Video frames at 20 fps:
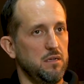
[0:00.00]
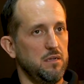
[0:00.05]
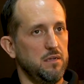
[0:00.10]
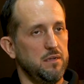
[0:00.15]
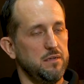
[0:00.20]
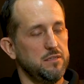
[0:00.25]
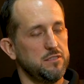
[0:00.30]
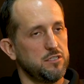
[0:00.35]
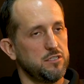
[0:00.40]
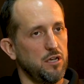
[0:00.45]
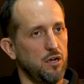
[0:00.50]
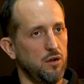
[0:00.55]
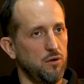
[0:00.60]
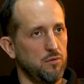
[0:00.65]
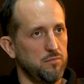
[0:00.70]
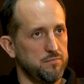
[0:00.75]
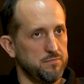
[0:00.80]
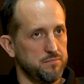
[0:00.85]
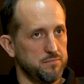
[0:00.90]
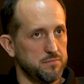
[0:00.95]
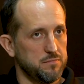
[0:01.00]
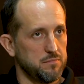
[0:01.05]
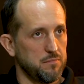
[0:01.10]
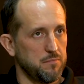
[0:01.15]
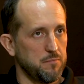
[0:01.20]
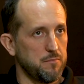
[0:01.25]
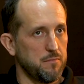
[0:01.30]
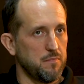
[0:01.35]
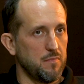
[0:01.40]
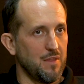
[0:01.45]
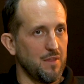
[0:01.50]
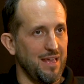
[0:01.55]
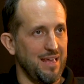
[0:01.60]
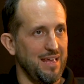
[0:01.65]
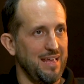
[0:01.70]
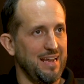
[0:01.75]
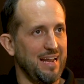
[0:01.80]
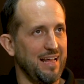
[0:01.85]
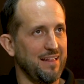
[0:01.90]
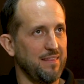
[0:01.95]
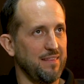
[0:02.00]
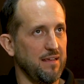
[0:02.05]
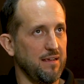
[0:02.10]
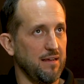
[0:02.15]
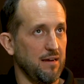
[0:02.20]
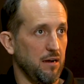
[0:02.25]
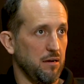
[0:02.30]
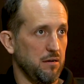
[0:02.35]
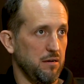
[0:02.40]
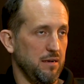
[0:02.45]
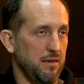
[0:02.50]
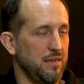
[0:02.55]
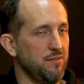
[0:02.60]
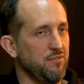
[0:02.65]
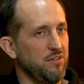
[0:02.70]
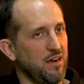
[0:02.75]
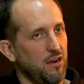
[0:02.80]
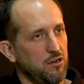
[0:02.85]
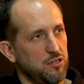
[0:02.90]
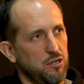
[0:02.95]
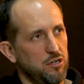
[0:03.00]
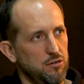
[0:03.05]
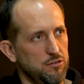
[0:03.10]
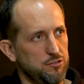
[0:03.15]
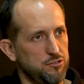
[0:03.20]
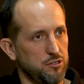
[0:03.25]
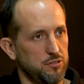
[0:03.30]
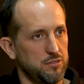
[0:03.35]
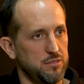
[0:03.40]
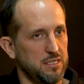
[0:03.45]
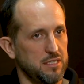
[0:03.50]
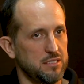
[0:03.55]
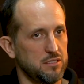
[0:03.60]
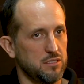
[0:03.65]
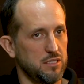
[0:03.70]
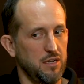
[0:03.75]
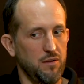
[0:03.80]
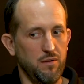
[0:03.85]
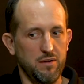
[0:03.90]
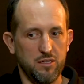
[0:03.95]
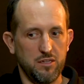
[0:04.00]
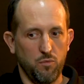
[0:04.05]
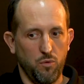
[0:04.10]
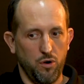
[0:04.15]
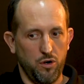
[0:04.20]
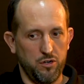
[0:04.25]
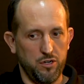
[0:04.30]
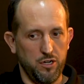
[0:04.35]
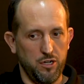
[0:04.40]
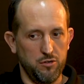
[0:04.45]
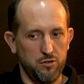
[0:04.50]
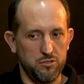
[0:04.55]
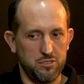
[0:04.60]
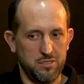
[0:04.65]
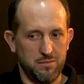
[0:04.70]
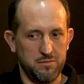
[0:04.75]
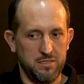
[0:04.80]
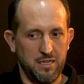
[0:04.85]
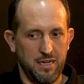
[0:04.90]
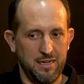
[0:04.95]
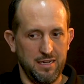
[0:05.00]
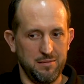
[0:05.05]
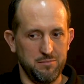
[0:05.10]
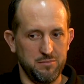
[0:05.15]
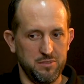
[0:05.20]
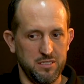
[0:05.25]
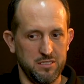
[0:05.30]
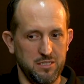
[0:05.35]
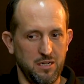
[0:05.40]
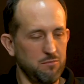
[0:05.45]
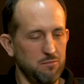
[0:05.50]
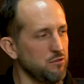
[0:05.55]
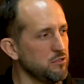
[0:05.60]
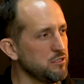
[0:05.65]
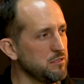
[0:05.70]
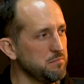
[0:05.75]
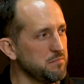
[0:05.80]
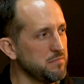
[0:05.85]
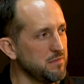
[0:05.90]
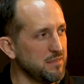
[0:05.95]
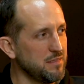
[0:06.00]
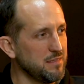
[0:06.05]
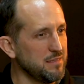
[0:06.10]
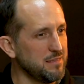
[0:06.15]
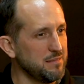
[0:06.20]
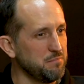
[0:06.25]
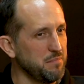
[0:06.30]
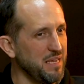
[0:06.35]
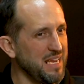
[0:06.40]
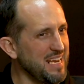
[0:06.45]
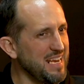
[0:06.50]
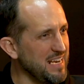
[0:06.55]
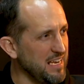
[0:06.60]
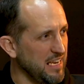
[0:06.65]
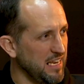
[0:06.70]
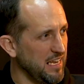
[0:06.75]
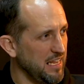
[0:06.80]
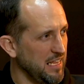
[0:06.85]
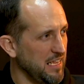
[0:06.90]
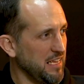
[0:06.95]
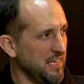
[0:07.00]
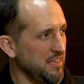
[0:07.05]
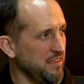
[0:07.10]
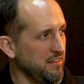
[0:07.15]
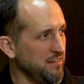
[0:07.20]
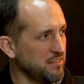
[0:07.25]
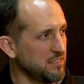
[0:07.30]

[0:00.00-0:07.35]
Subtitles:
So, and I think even in our culture, just hearing the word no sometimes is almost mean. Right.